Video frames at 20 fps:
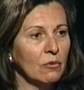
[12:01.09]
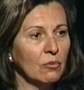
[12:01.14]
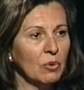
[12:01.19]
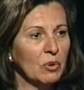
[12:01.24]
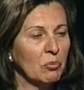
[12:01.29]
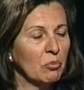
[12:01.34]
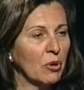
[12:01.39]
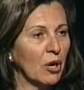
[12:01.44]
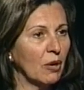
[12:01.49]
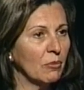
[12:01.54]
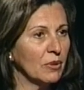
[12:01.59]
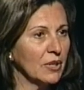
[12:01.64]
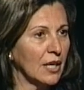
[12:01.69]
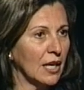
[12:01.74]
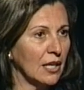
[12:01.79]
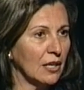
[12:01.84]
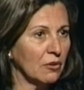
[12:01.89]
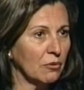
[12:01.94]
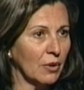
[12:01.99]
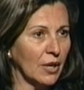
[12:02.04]
we
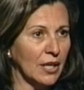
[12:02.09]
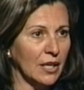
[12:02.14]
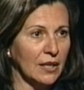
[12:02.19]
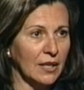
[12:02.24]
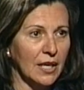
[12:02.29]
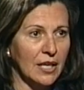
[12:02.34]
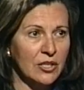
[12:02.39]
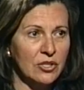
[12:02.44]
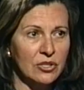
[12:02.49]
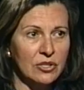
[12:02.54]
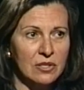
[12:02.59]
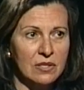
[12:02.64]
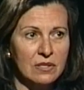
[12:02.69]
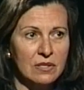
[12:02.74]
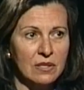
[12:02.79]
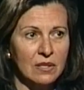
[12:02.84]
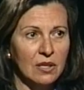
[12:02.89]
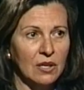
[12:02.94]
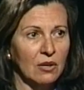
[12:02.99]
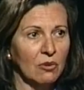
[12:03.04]
promulgated
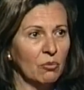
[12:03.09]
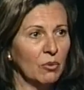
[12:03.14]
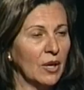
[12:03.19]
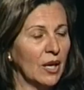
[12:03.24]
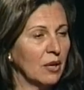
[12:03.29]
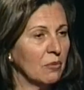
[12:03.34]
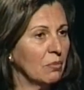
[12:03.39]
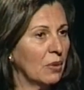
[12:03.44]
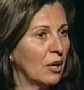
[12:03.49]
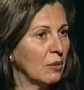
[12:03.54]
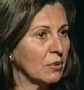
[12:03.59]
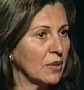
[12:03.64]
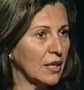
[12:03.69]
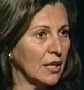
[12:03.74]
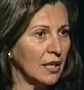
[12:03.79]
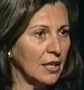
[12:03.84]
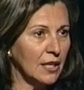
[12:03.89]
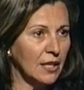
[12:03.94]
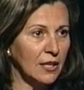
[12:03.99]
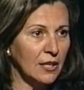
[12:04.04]
regulations. We had public
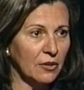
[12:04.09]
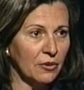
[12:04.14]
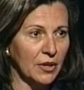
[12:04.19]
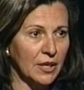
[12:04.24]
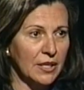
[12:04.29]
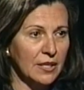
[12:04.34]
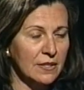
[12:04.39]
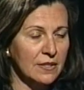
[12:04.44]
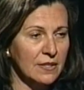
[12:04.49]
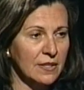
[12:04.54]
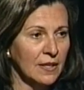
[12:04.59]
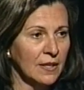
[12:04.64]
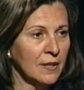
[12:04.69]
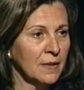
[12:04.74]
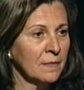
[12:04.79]
hearings.